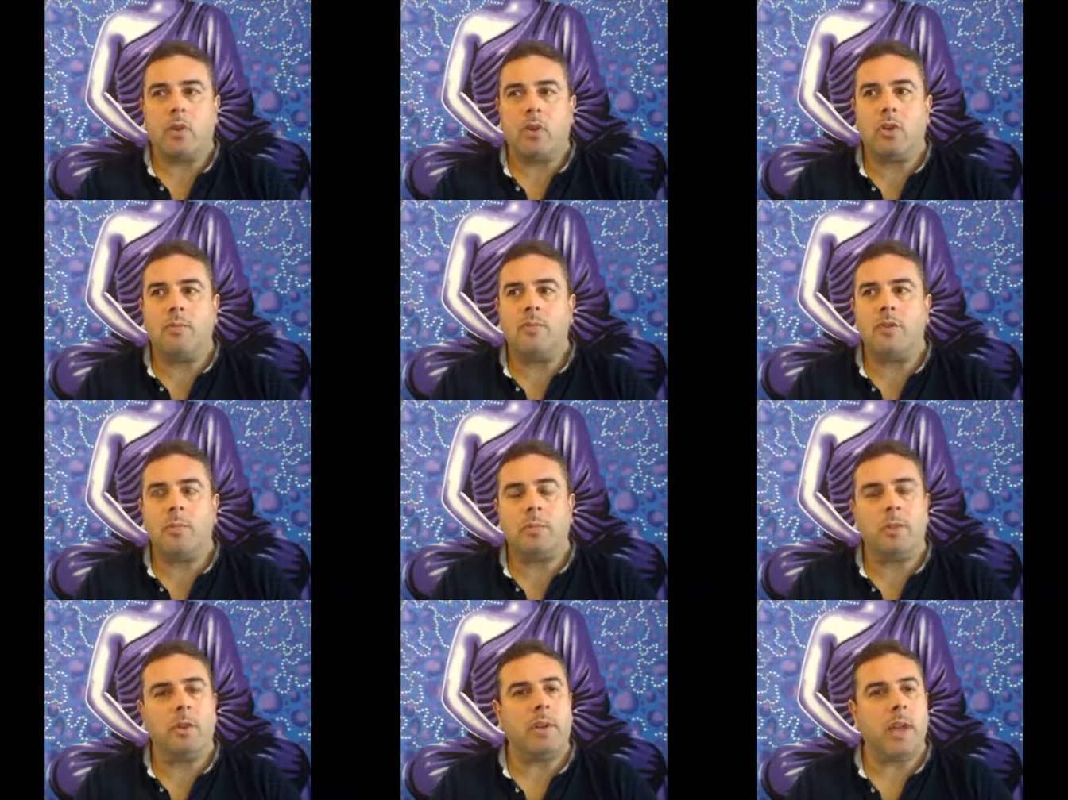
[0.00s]

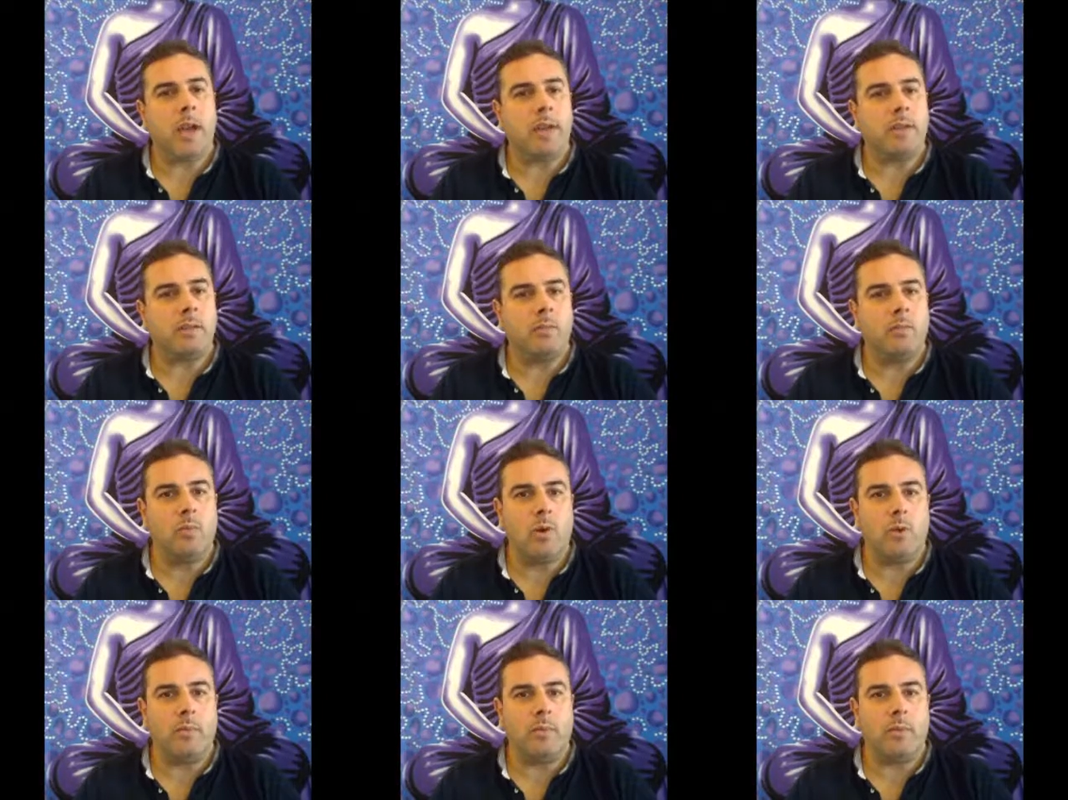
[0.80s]
comfortable and nice and
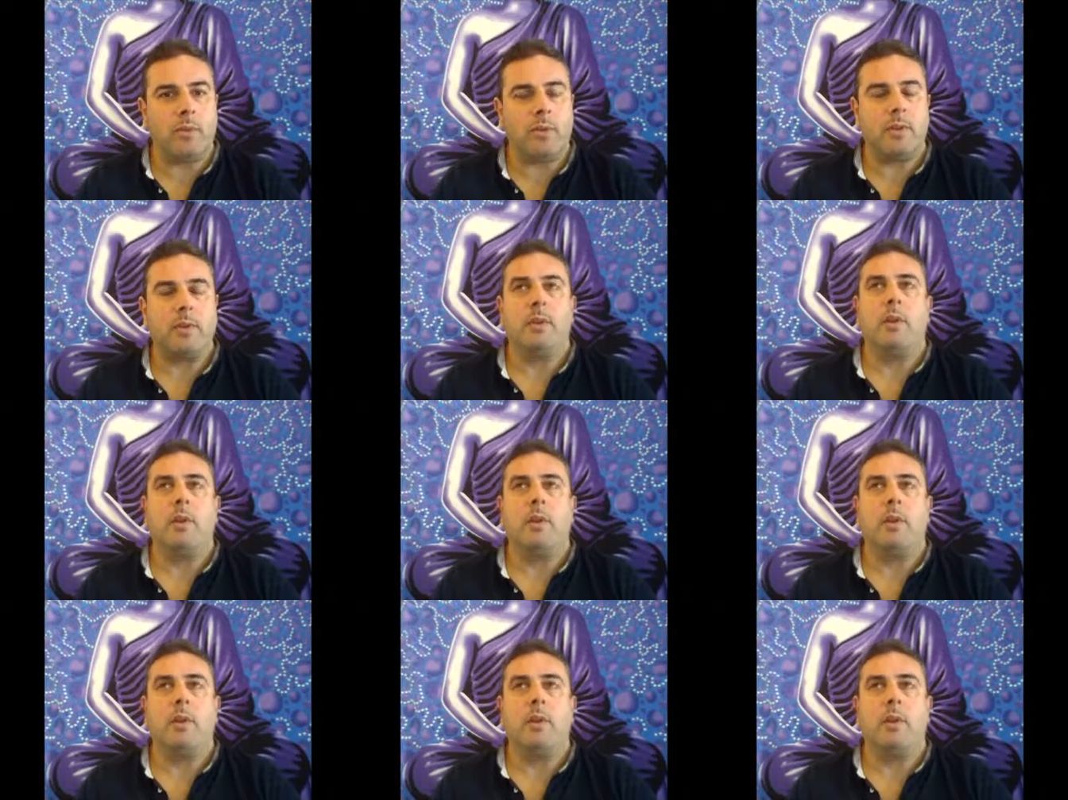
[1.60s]
warmth.